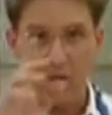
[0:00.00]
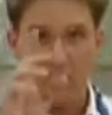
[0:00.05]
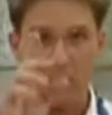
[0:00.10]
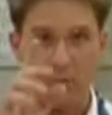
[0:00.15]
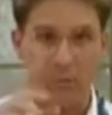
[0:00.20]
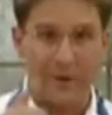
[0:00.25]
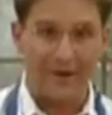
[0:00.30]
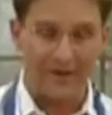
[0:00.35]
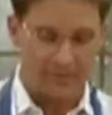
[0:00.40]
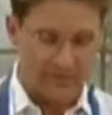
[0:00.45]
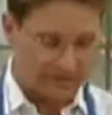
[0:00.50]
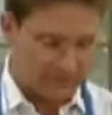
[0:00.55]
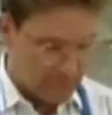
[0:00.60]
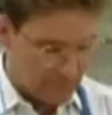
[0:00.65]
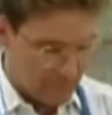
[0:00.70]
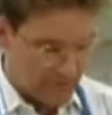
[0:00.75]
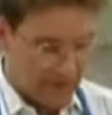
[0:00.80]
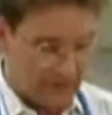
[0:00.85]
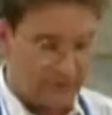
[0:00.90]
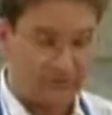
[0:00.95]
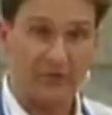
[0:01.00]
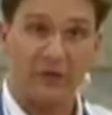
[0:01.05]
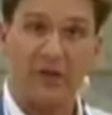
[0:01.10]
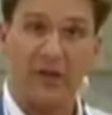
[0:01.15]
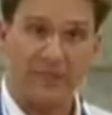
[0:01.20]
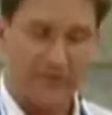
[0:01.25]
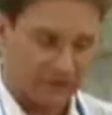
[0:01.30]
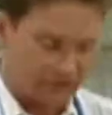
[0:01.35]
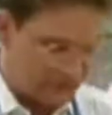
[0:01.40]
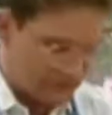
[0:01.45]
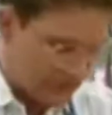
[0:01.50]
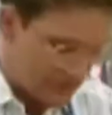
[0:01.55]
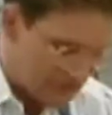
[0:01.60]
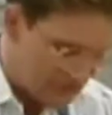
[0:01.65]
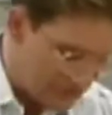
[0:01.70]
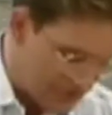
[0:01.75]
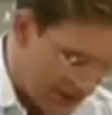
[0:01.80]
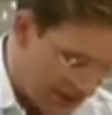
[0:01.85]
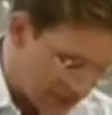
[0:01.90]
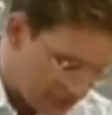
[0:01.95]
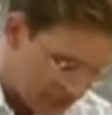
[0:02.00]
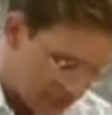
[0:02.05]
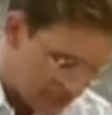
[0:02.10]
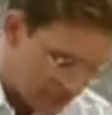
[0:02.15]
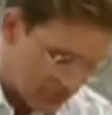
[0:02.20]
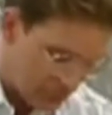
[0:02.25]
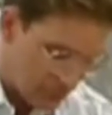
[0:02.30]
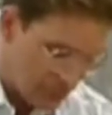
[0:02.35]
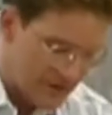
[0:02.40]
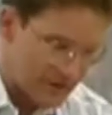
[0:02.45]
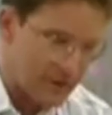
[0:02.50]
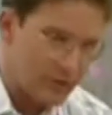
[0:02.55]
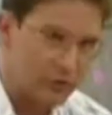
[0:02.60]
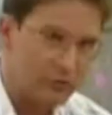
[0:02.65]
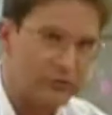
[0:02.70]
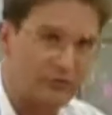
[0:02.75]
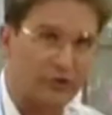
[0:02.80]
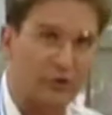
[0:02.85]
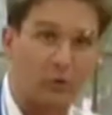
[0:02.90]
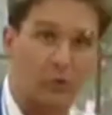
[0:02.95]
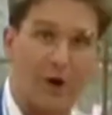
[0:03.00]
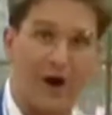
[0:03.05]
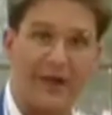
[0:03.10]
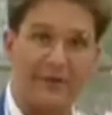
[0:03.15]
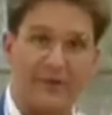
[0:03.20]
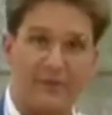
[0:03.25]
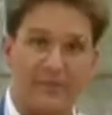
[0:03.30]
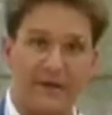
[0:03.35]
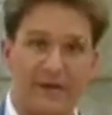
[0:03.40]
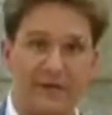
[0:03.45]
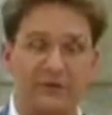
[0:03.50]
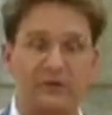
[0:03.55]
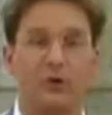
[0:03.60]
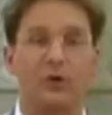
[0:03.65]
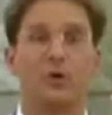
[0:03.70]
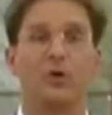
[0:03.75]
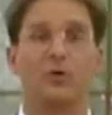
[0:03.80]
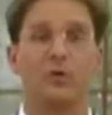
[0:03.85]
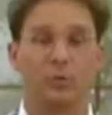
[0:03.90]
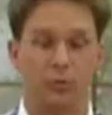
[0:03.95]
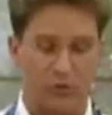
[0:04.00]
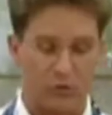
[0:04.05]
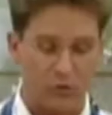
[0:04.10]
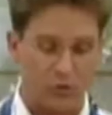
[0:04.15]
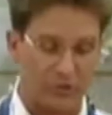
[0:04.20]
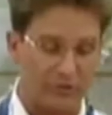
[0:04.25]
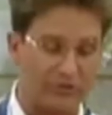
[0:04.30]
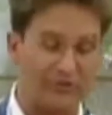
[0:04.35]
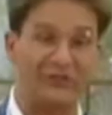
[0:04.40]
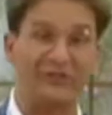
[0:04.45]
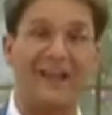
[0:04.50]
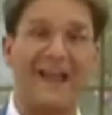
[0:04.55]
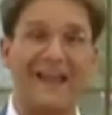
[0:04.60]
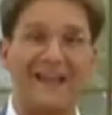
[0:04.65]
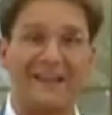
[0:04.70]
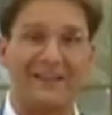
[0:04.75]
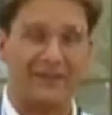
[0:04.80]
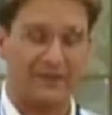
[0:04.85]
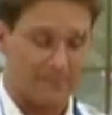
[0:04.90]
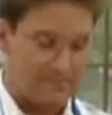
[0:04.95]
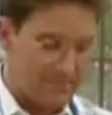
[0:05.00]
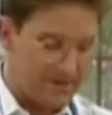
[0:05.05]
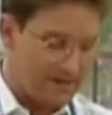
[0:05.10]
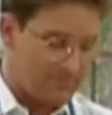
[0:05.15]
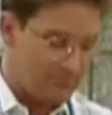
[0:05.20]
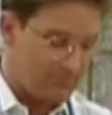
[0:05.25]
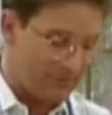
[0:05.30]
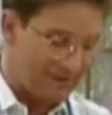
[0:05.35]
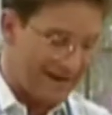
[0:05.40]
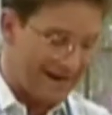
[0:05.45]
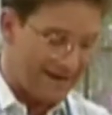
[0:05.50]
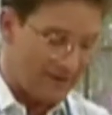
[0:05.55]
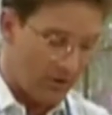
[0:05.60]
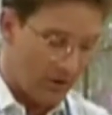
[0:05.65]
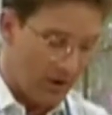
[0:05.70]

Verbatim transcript: The way you make the pasta, the same attachment that we use to grind the meat, we're going to take the meat blade